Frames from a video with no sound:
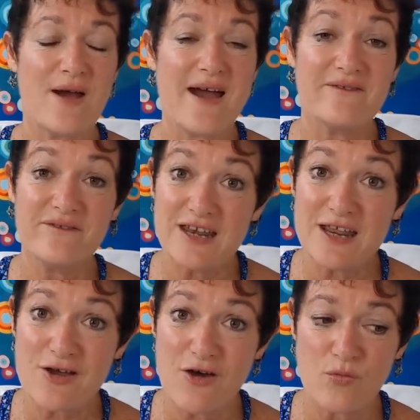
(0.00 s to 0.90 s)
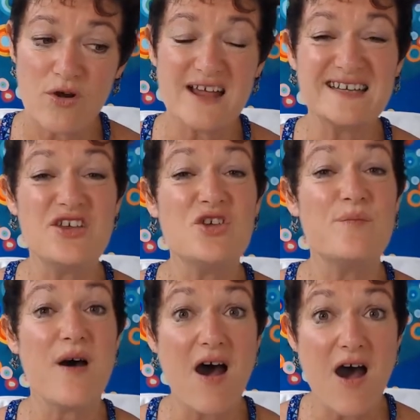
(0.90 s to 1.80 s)
a video where I take you
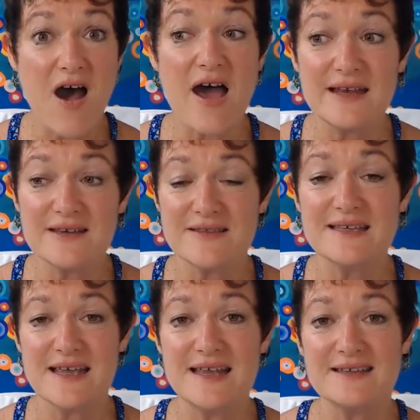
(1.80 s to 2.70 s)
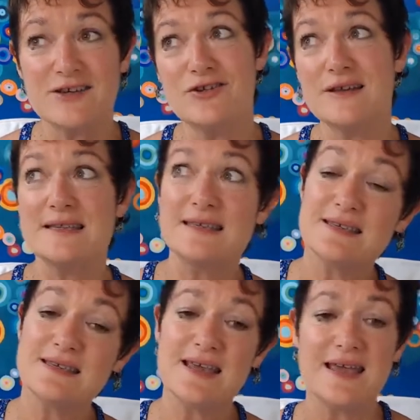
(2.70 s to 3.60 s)
behind the scenes and you can
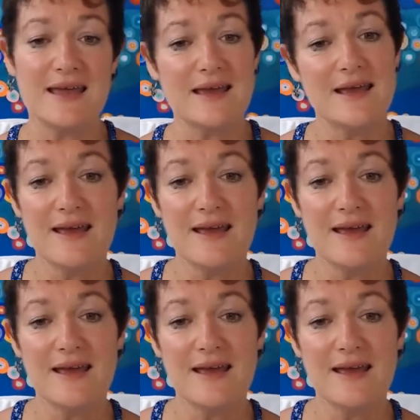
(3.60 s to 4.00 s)
see